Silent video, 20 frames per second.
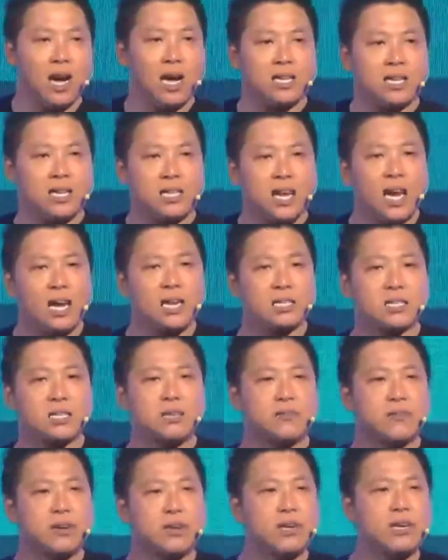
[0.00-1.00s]
I think that is
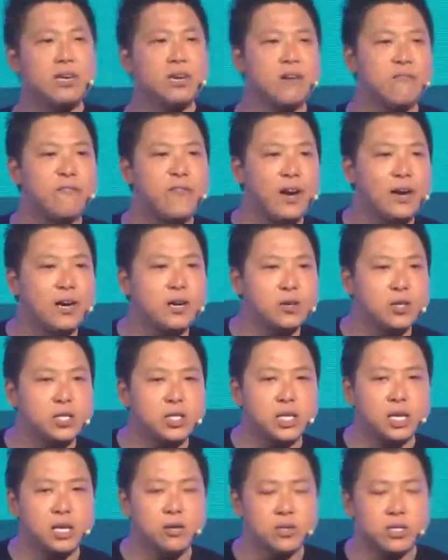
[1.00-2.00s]
really a very
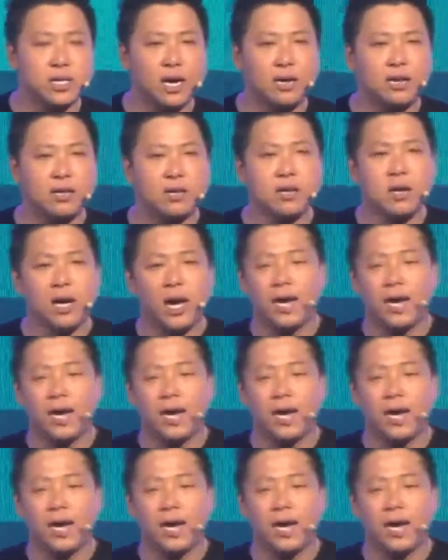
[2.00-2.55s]
good skill set,